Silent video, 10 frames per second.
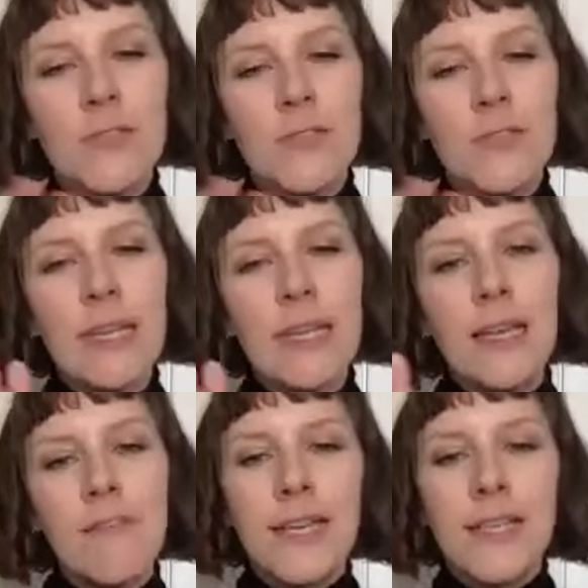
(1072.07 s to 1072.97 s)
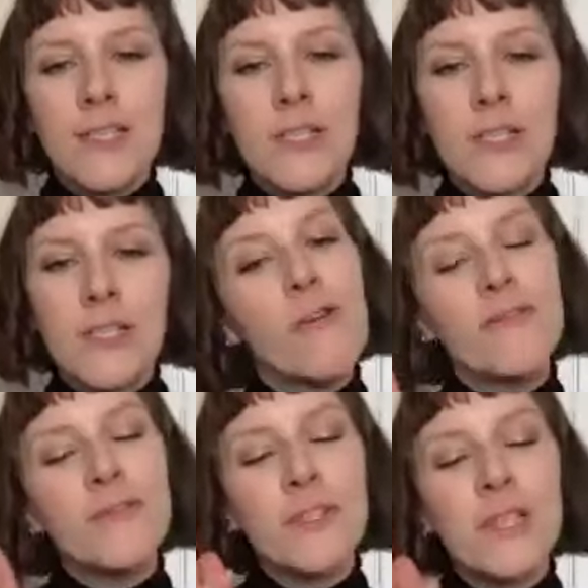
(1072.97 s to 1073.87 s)
feel really lovely and
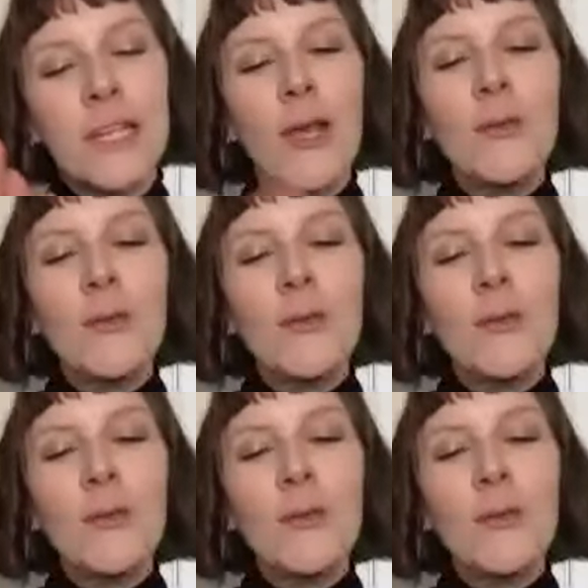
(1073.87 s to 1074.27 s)
soft.